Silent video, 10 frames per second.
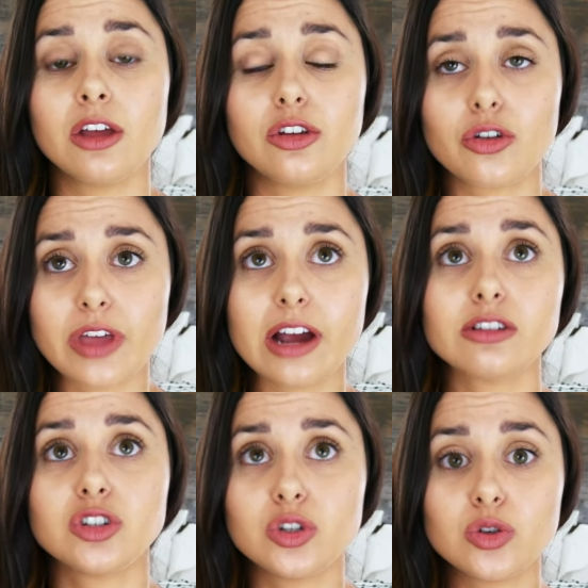You're
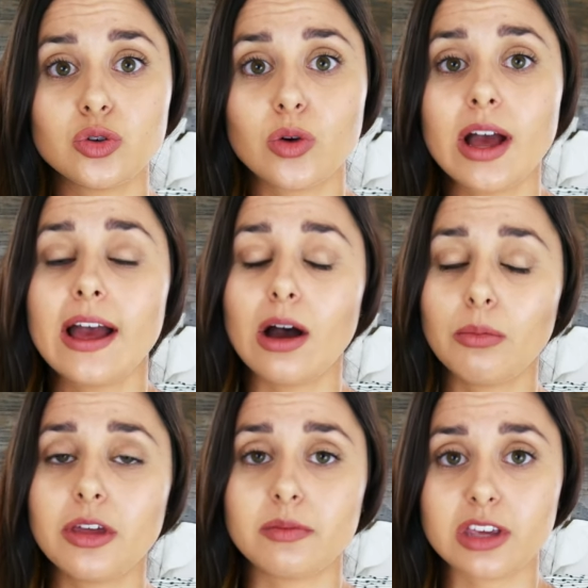there to
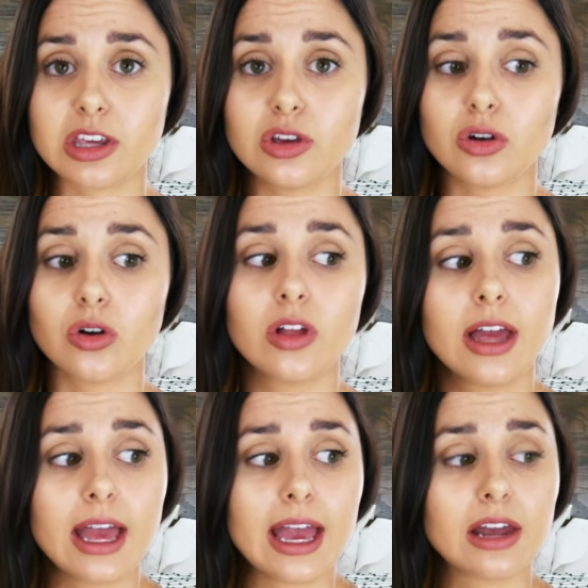help them heal,
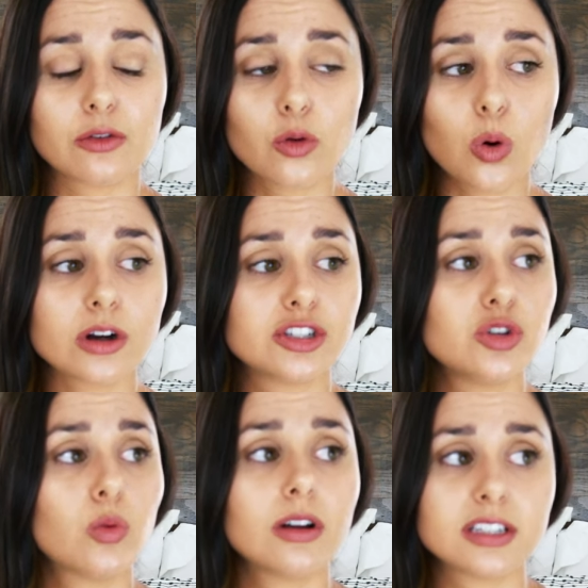and of course
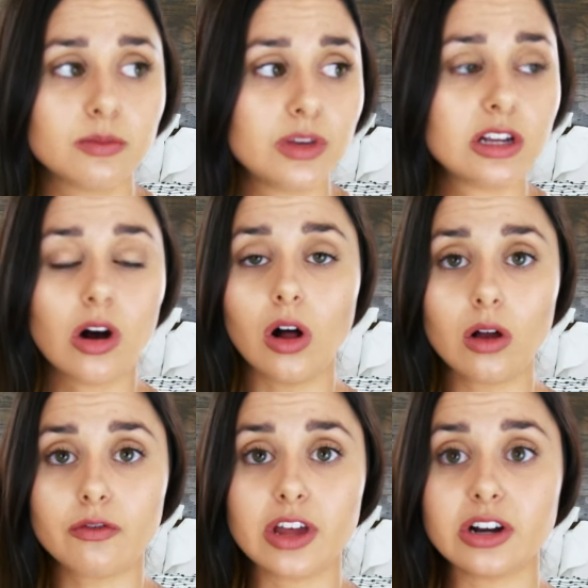you want to meet all
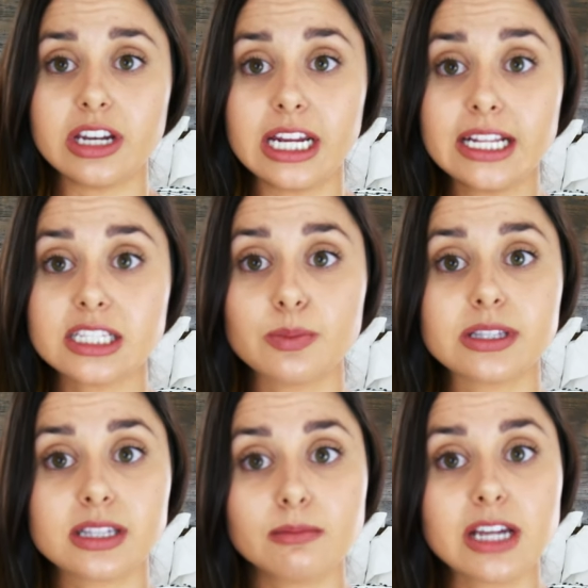of their needs,
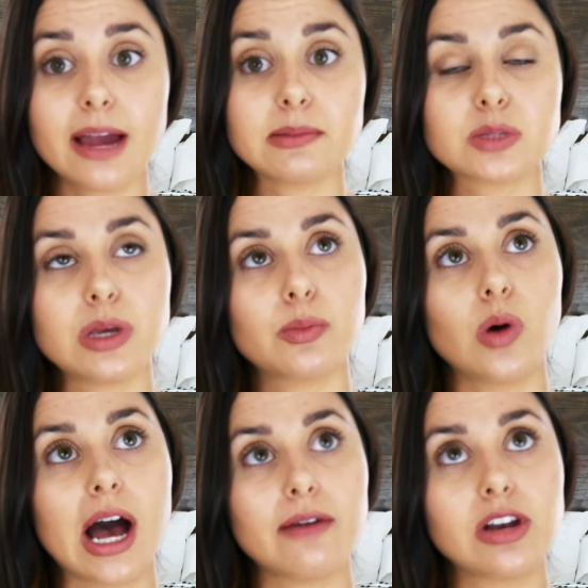but sometimes
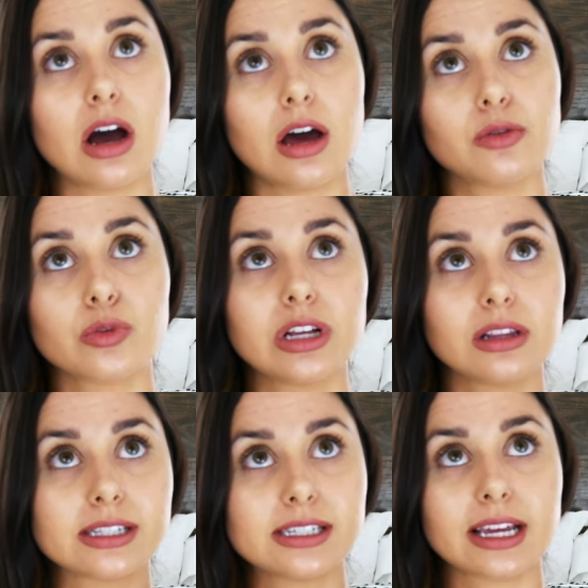people have an
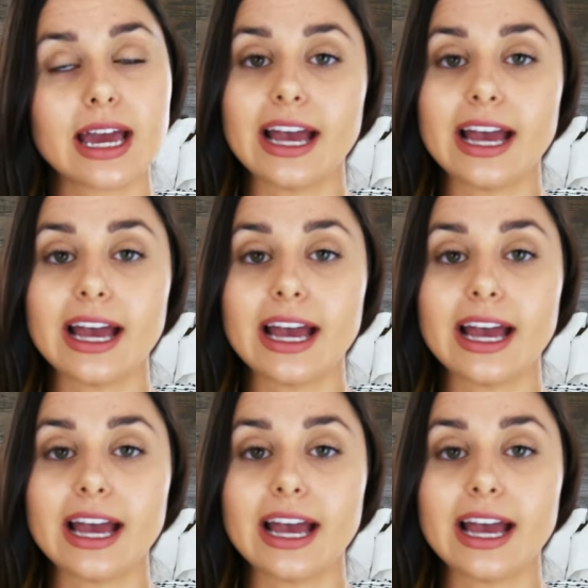unrealistic